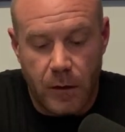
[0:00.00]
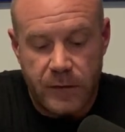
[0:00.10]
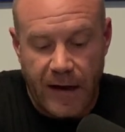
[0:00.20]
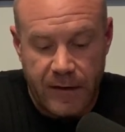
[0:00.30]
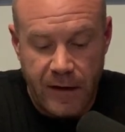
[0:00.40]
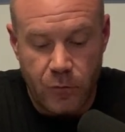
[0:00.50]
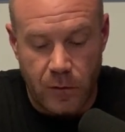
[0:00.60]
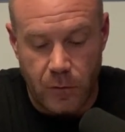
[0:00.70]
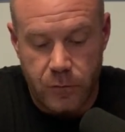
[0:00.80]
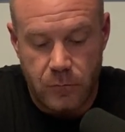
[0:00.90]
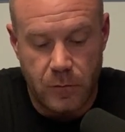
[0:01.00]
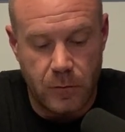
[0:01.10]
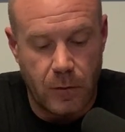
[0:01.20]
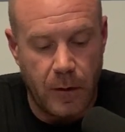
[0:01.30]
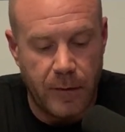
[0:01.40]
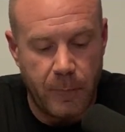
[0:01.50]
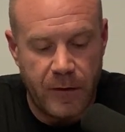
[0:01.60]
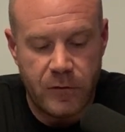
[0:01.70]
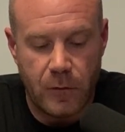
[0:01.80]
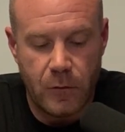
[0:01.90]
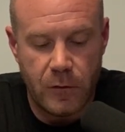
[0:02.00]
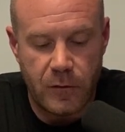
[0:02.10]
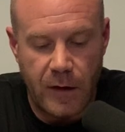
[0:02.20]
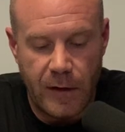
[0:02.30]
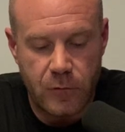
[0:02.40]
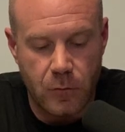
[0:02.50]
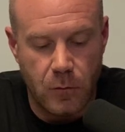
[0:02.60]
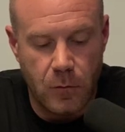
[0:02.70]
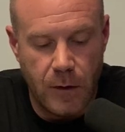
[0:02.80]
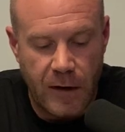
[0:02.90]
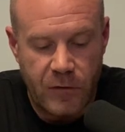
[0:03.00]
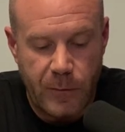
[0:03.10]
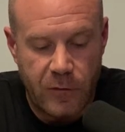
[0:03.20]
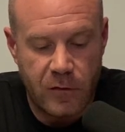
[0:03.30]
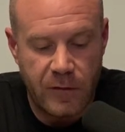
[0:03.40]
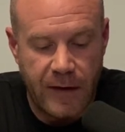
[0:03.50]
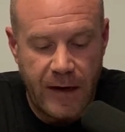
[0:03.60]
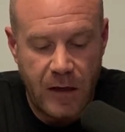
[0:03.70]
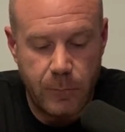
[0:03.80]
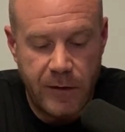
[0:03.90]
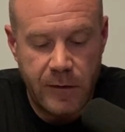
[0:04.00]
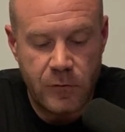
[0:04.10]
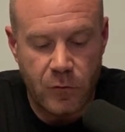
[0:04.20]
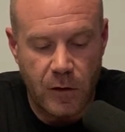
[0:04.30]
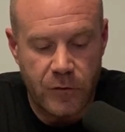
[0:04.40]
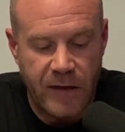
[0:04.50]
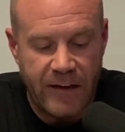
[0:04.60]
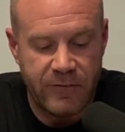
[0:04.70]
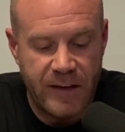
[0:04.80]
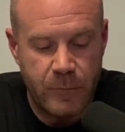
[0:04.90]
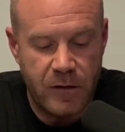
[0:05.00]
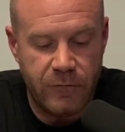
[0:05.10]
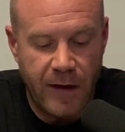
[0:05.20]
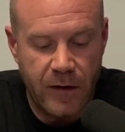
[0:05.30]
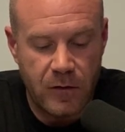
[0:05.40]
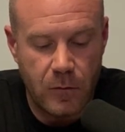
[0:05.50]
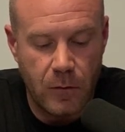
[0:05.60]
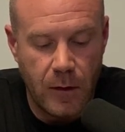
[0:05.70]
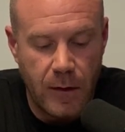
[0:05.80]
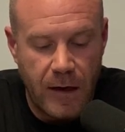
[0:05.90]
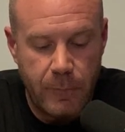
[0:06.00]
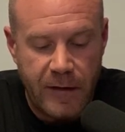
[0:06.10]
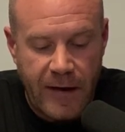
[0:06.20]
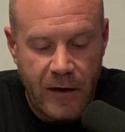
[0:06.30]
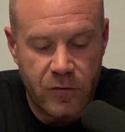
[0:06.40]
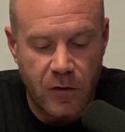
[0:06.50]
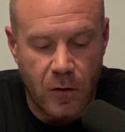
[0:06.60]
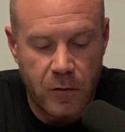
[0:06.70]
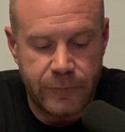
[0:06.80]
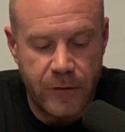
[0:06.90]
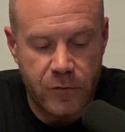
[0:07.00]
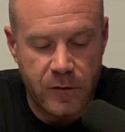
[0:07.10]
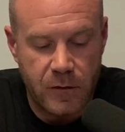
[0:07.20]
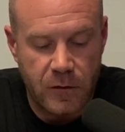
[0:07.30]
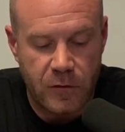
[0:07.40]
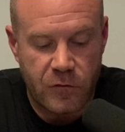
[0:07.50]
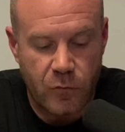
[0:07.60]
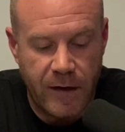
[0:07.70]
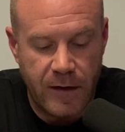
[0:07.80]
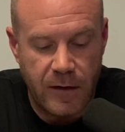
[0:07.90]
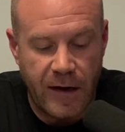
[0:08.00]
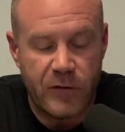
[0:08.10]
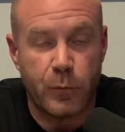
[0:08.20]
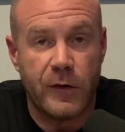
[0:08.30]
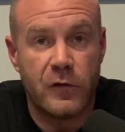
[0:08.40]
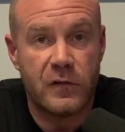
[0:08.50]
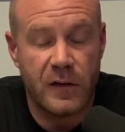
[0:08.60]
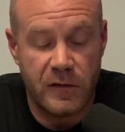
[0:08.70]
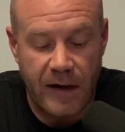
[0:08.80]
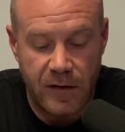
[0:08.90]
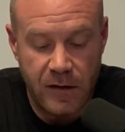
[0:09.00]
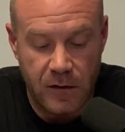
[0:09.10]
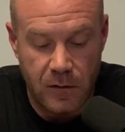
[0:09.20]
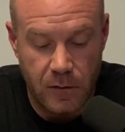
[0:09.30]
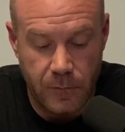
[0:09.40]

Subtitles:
Technique drills. They may still do this in high school, especially the A and B drills have limited value and may actually artificially constrain a sprinter's technique.